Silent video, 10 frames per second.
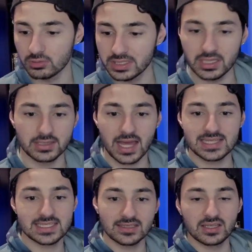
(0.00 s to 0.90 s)
Little
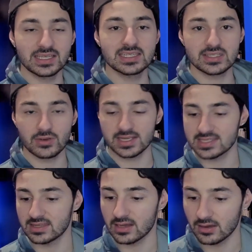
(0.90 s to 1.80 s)
nice little Easter eggs
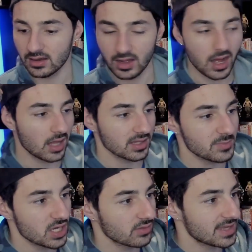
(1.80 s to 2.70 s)
in there. Uh, let
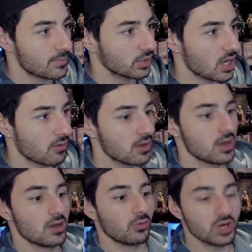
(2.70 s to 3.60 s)
me know down below.
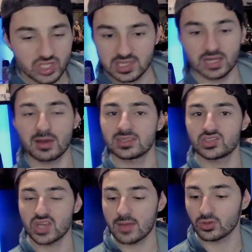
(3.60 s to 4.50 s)
What do you think about this
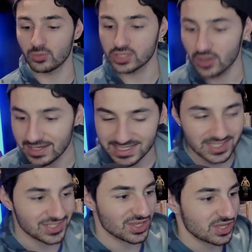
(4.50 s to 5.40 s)
chapter? What are your
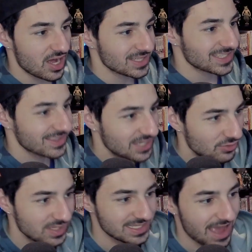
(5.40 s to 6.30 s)
ideas, thoughts,
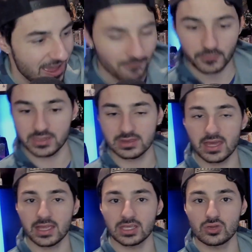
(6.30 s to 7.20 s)
theories,
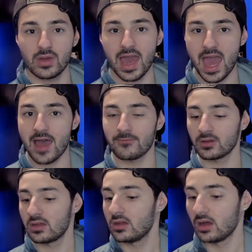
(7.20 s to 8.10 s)
everything you have
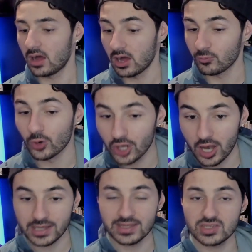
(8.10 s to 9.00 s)
uh,
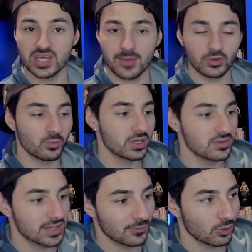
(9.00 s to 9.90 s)
regarding this chapter? Where you
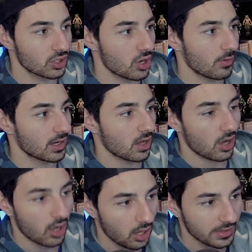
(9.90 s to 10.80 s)
think we're going?
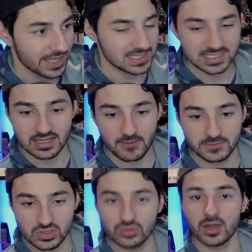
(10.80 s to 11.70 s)
All that stuff.
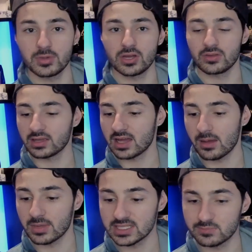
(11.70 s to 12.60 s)
Do let me know in the
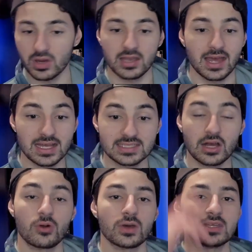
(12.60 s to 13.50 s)
comments. But as
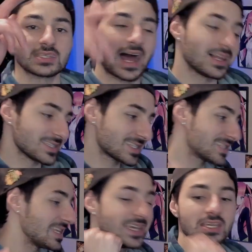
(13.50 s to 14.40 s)
always, I'll
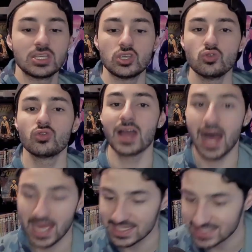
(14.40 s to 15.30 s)
see you
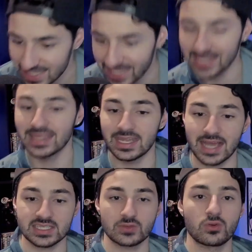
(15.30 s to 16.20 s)
guys in the
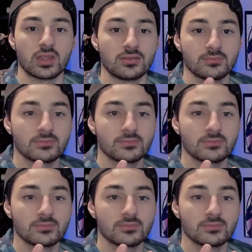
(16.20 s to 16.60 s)
next one.